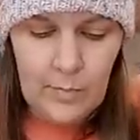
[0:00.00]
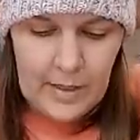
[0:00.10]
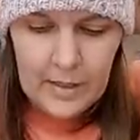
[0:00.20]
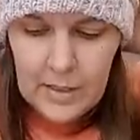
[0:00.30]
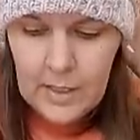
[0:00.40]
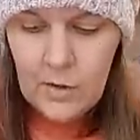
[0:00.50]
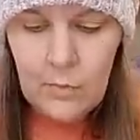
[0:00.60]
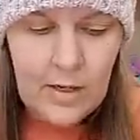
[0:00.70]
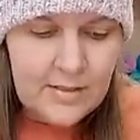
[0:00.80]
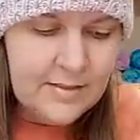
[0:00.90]
But
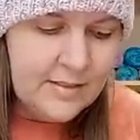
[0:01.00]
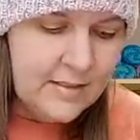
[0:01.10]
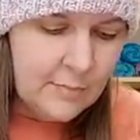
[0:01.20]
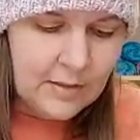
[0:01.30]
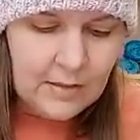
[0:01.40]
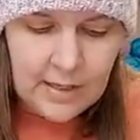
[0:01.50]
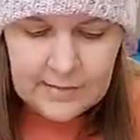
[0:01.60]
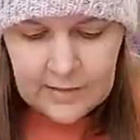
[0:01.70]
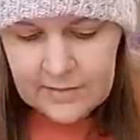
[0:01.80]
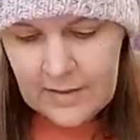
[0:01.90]
when I see something like
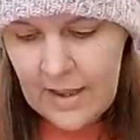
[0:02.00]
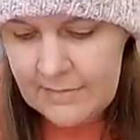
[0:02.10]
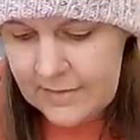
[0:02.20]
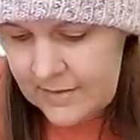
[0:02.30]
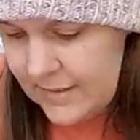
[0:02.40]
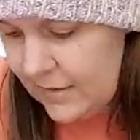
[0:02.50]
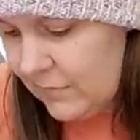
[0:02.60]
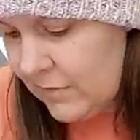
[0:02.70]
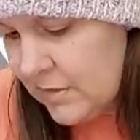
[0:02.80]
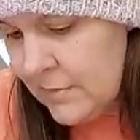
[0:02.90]
this, I have to save
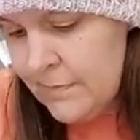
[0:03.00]
it.